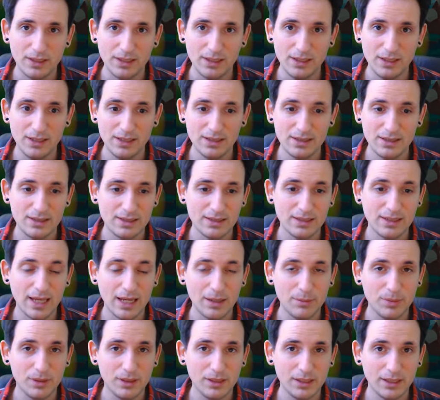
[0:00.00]
It's
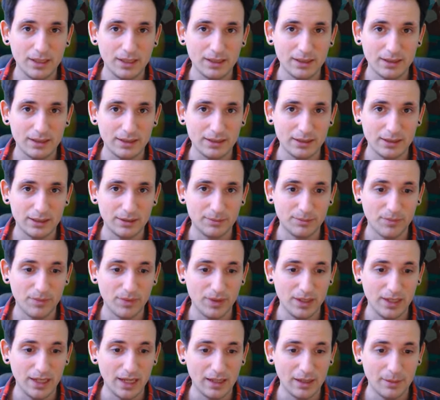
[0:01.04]
enabling
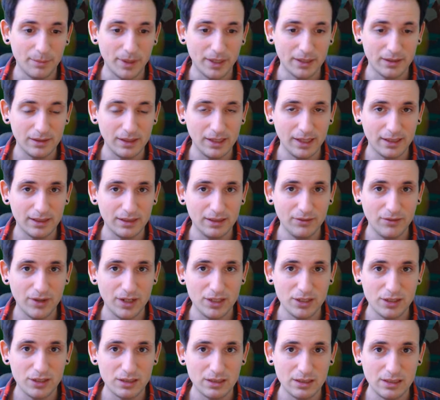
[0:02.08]
the elemental
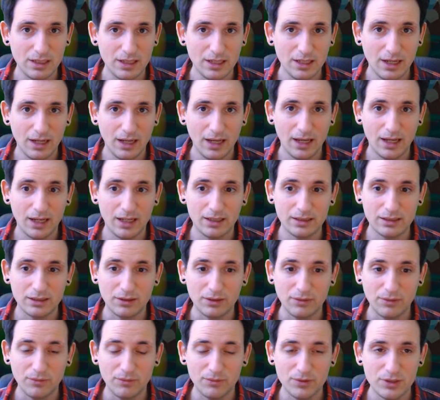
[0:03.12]
activation, and
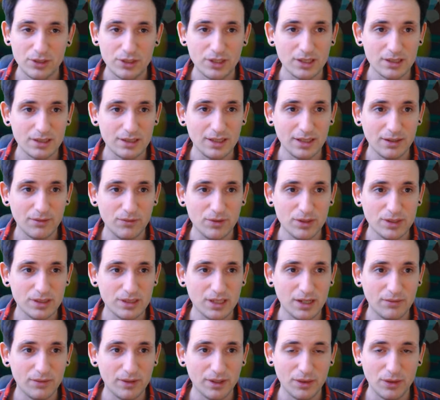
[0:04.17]
it's just like with
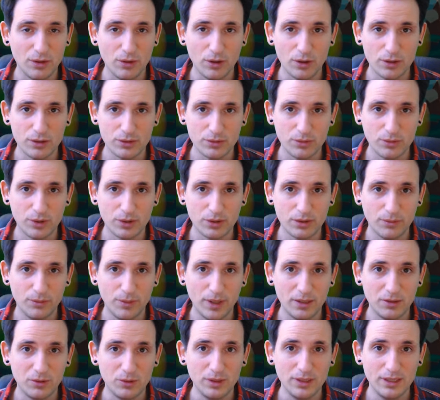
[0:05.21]
stuff like the Ozruk,
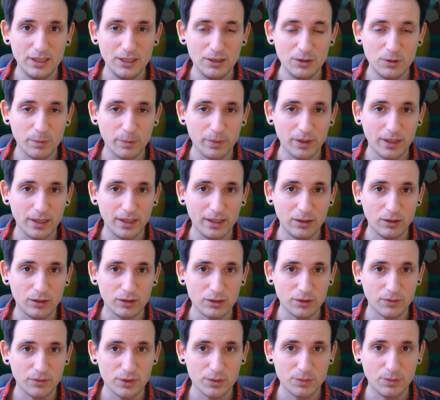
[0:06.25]
where you need to play
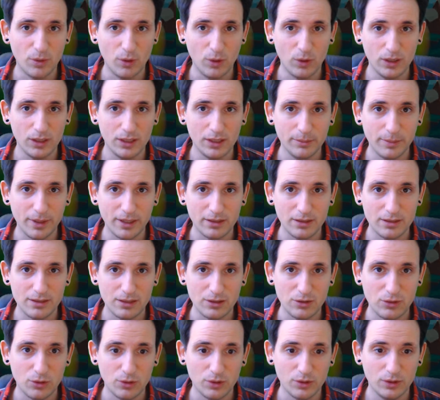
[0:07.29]
lots of small elementals a
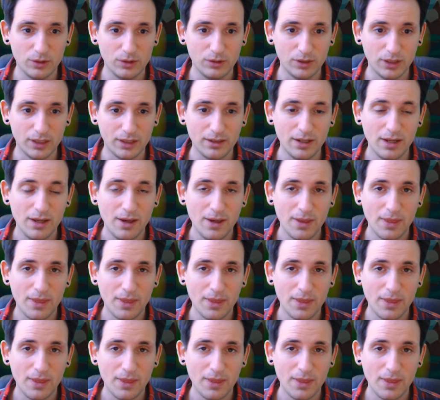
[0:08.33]
turn earlier.